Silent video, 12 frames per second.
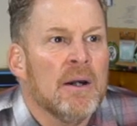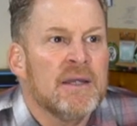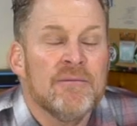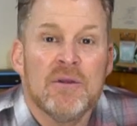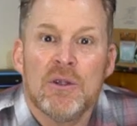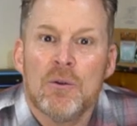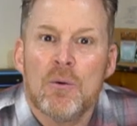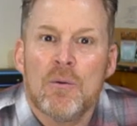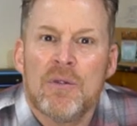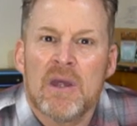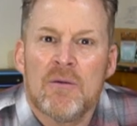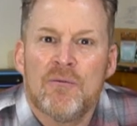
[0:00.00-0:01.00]
giving
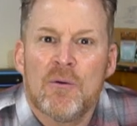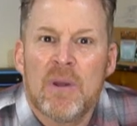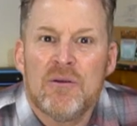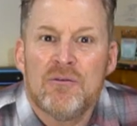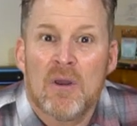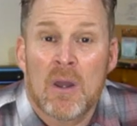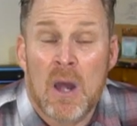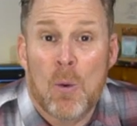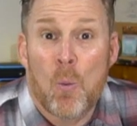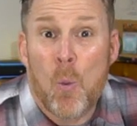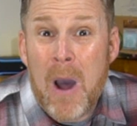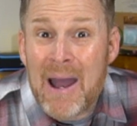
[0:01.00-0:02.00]
you the information on
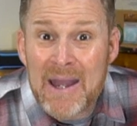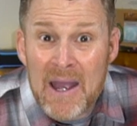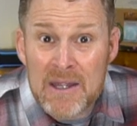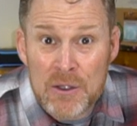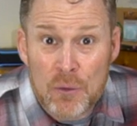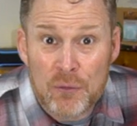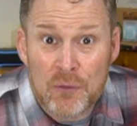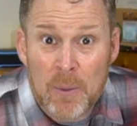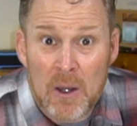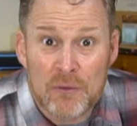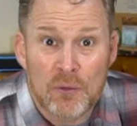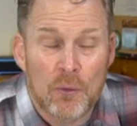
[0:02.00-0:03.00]
why I use
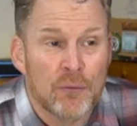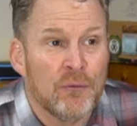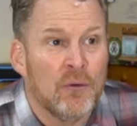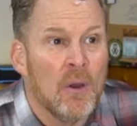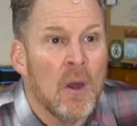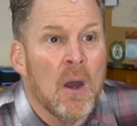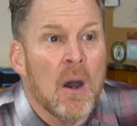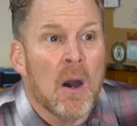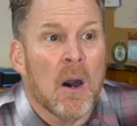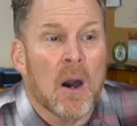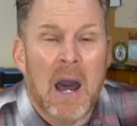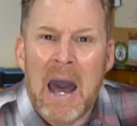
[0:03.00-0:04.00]
puzzles,
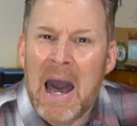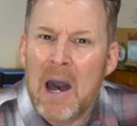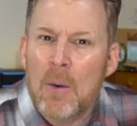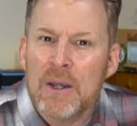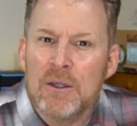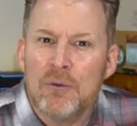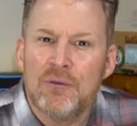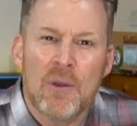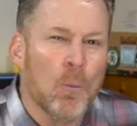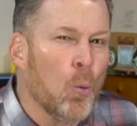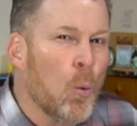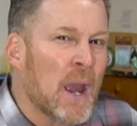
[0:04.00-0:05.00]
how I use
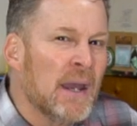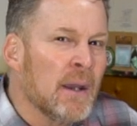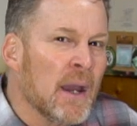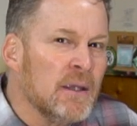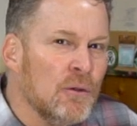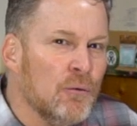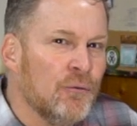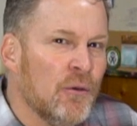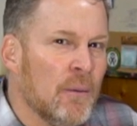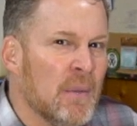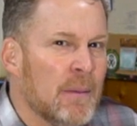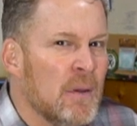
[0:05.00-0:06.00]
them, when I use
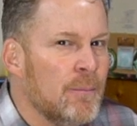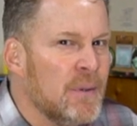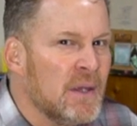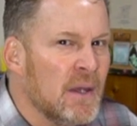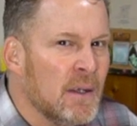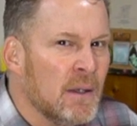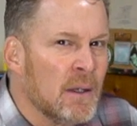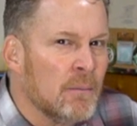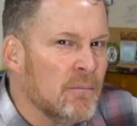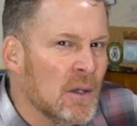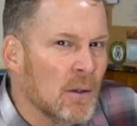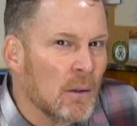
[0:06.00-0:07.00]
them, maybe
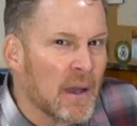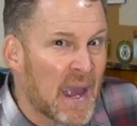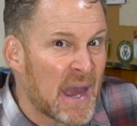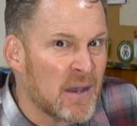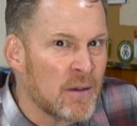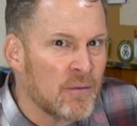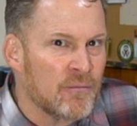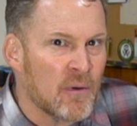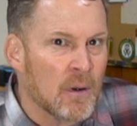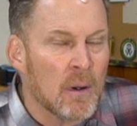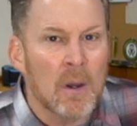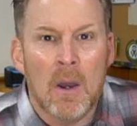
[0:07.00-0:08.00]
beginning, middle, end of
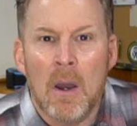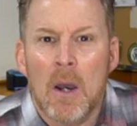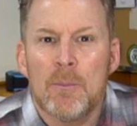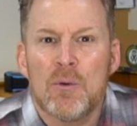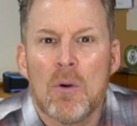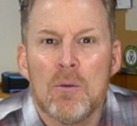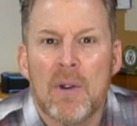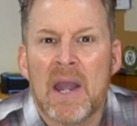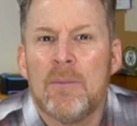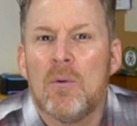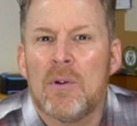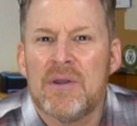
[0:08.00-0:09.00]
a
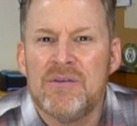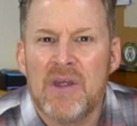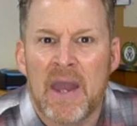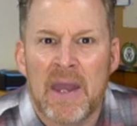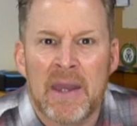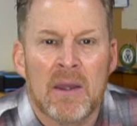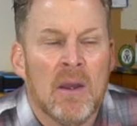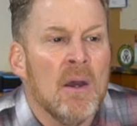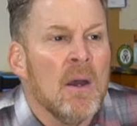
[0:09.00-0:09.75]
program or a day.